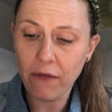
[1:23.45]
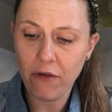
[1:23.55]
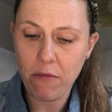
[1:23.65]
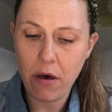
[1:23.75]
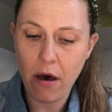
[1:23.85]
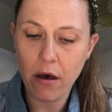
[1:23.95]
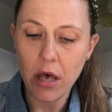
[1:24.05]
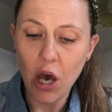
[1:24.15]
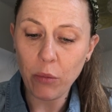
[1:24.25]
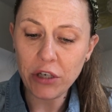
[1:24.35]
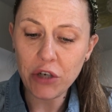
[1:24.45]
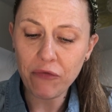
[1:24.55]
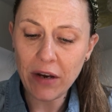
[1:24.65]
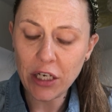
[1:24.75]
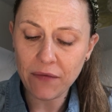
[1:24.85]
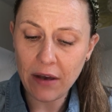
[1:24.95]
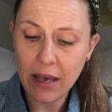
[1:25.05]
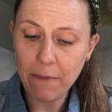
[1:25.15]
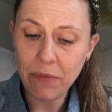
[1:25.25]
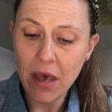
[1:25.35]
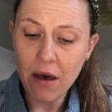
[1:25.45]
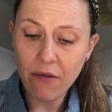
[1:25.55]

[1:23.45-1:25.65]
from her, and when she reached for him,